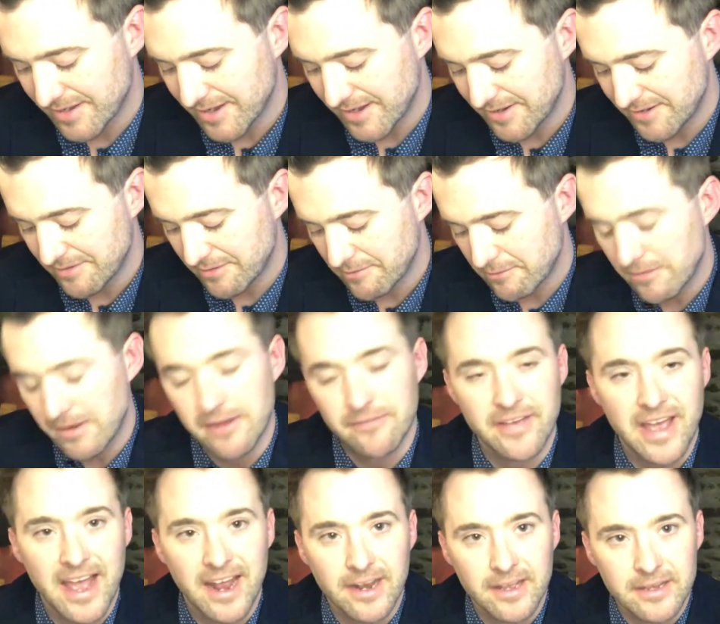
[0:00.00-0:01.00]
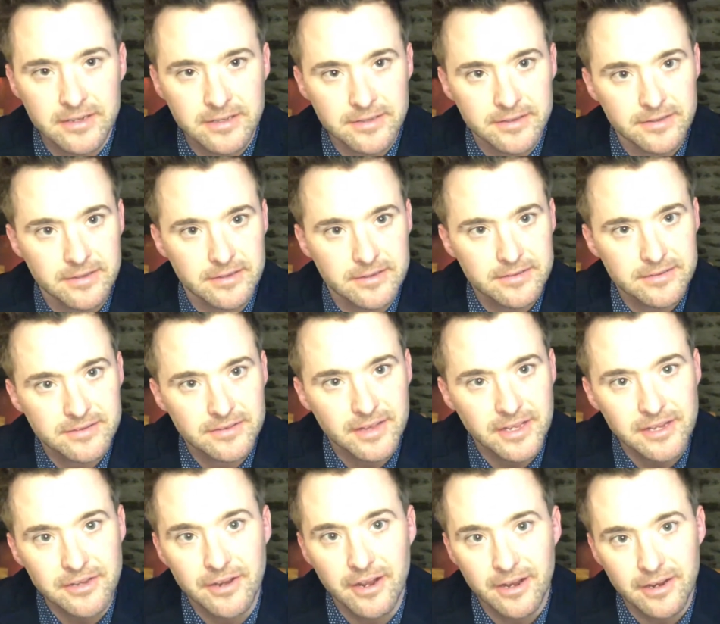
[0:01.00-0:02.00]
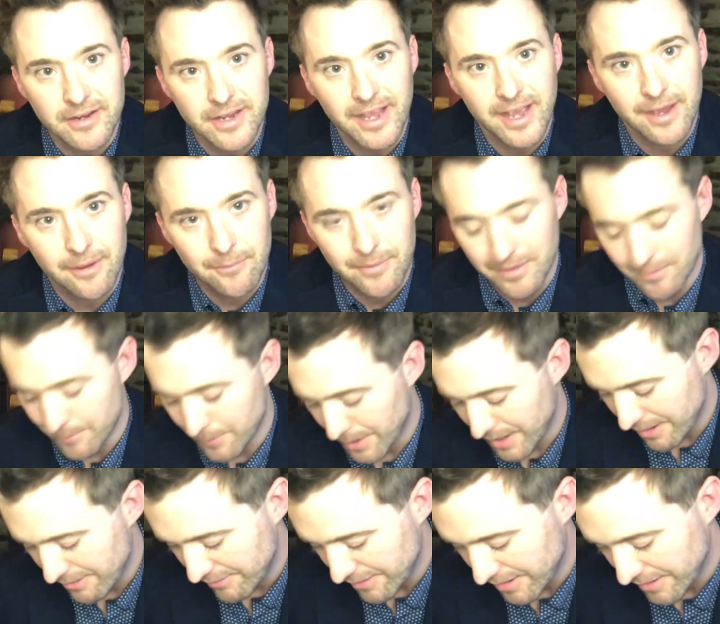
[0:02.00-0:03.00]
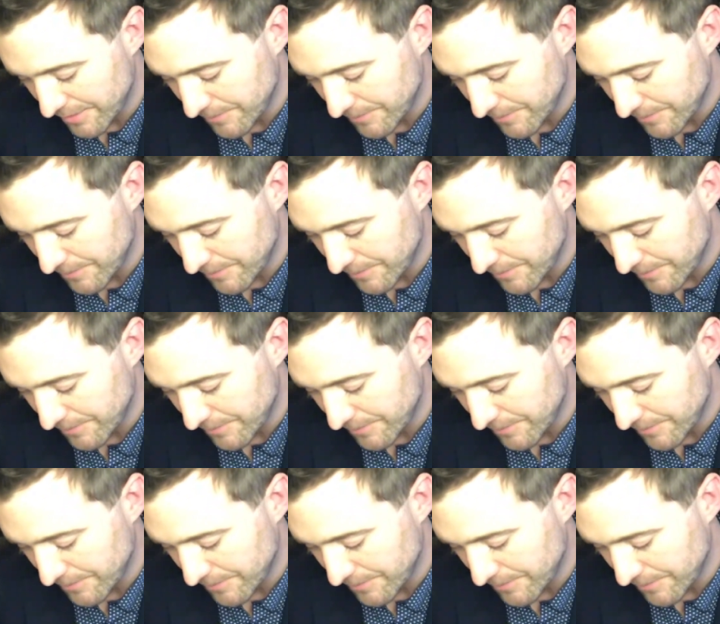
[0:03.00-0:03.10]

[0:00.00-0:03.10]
degree of elegance that you don't get with a biro.